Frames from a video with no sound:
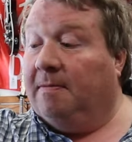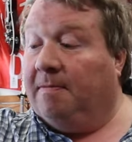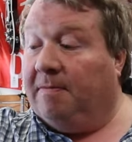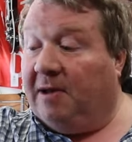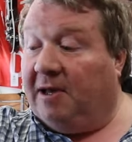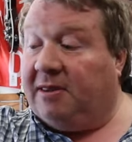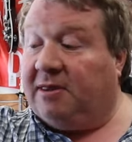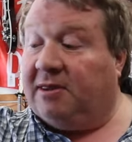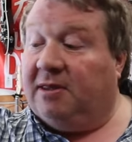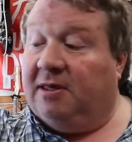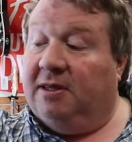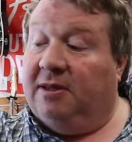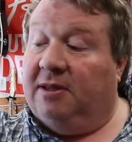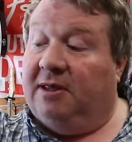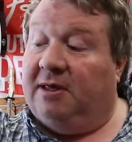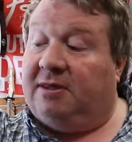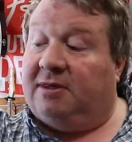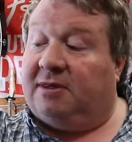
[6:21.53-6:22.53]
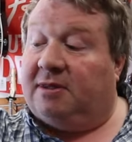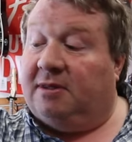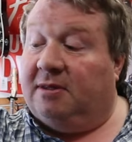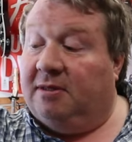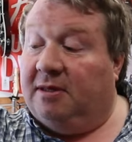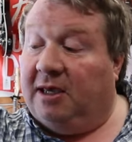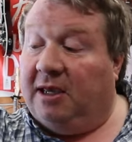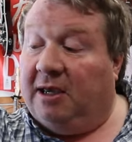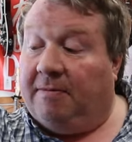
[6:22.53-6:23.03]
But in this
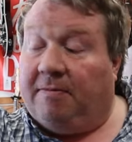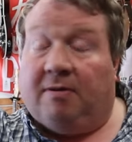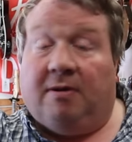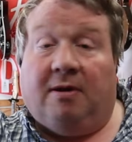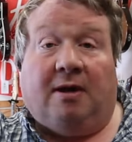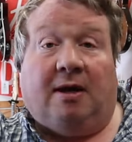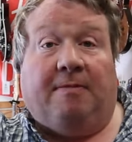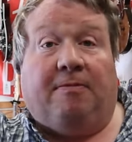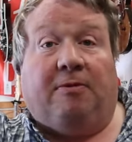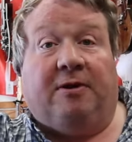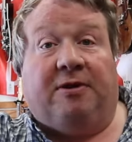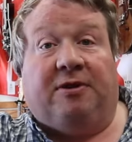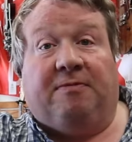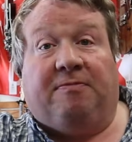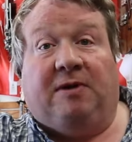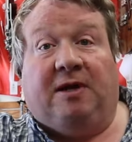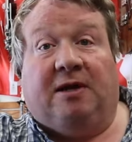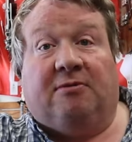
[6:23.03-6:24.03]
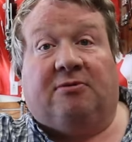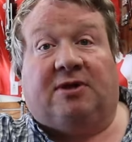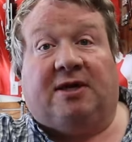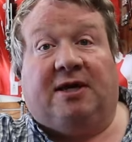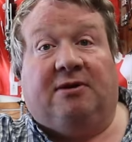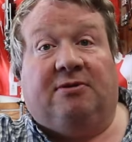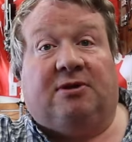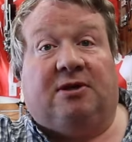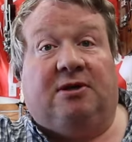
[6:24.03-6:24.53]
amp, I put the piano
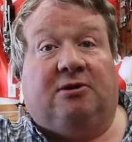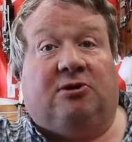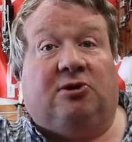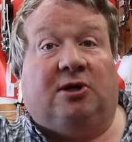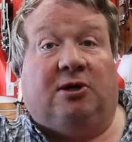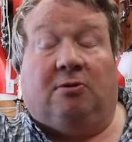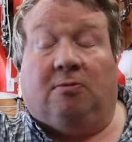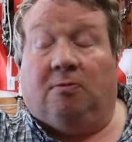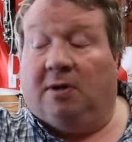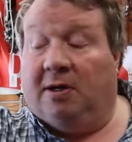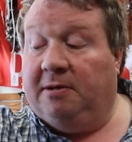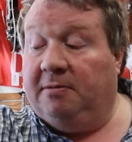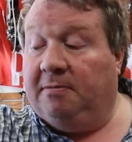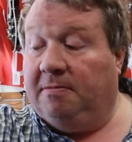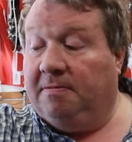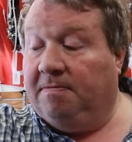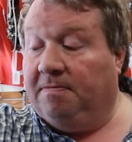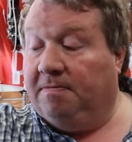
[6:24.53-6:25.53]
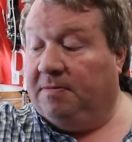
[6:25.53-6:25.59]
sounds into channel 1,